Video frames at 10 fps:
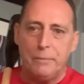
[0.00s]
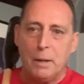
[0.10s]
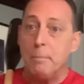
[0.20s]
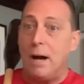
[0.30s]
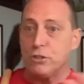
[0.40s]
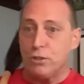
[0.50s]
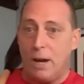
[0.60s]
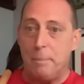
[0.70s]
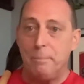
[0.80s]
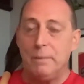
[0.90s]

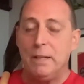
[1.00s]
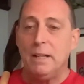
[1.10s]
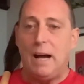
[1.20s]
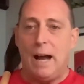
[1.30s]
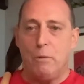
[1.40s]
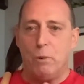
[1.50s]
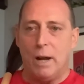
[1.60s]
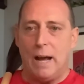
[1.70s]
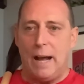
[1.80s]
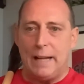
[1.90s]
mousetrap.
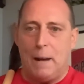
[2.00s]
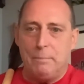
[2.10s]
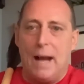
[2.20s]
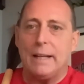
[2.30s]
I'm not